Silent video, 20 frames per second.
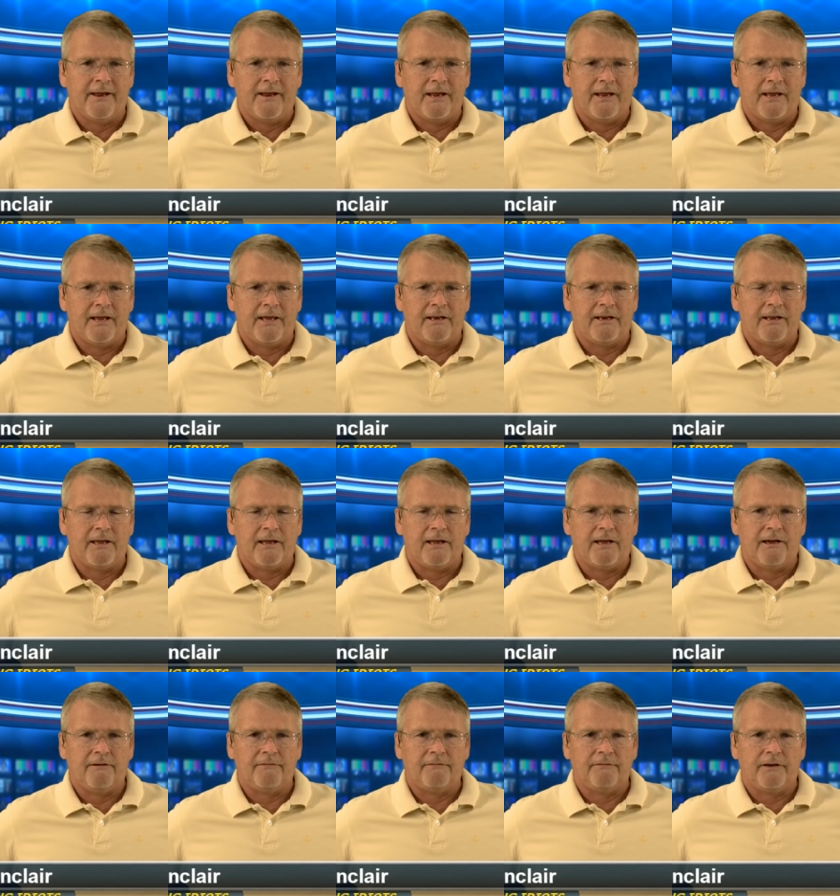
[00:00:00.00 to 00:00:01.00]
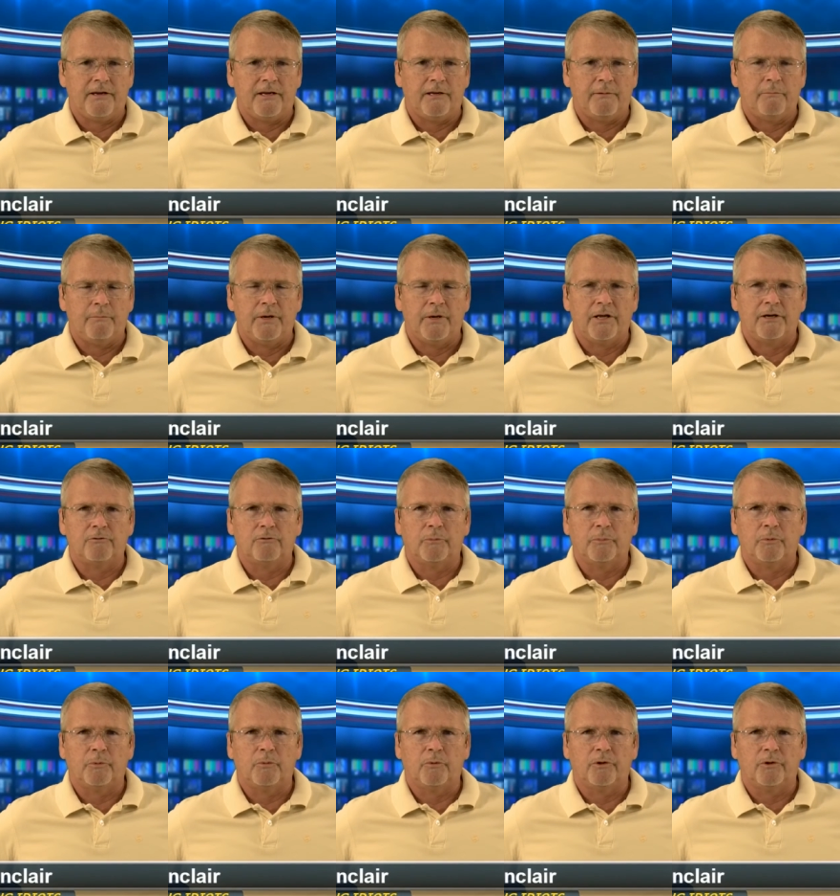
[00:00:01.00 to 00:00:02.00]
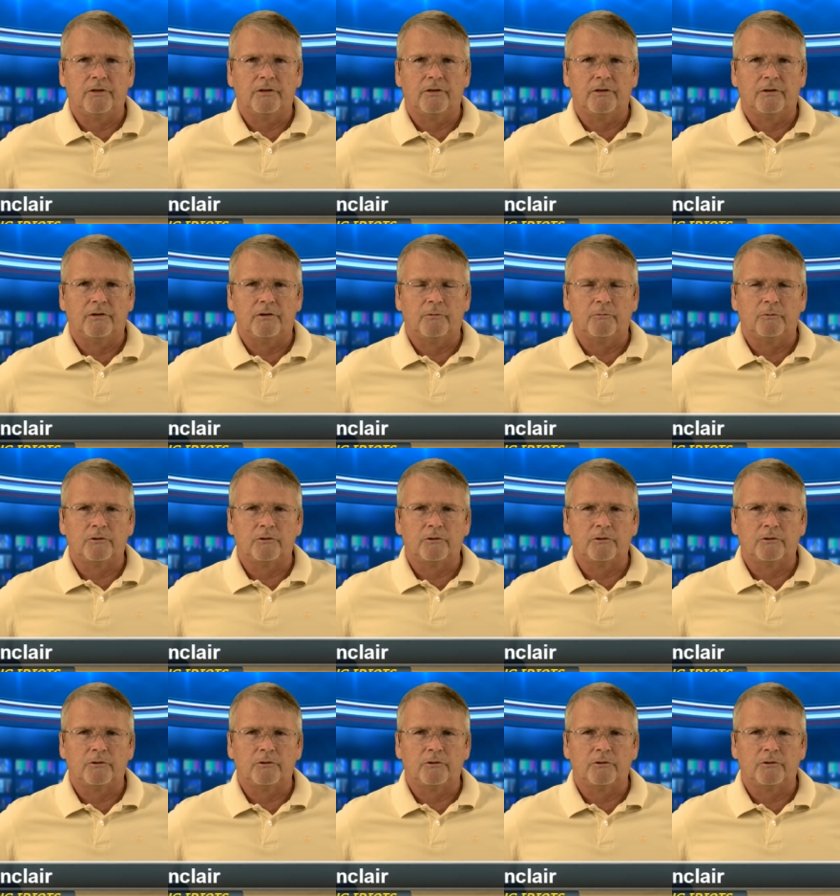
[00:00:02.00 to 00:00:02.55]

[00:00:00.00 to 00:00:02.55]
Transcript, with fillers: and have a better report on what's